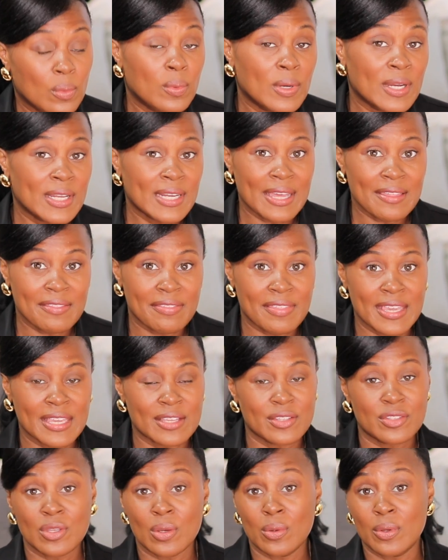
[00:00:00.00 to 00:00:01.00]
What I think
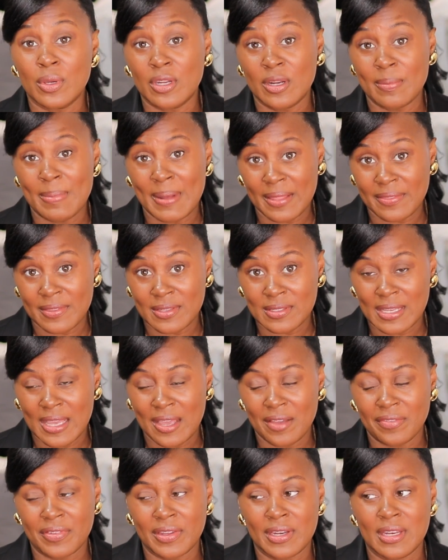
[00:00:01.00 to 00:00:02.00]
is so good about this
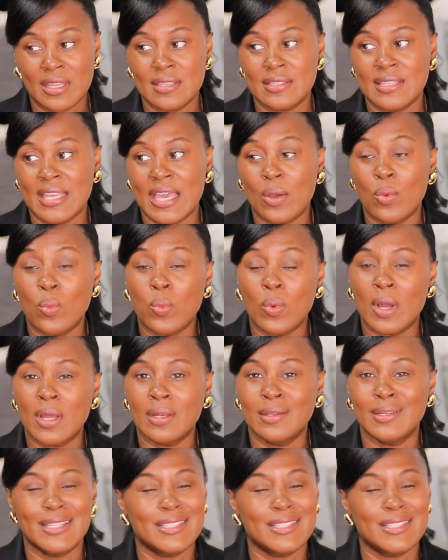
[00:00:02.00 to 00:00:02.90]
outfit is that one,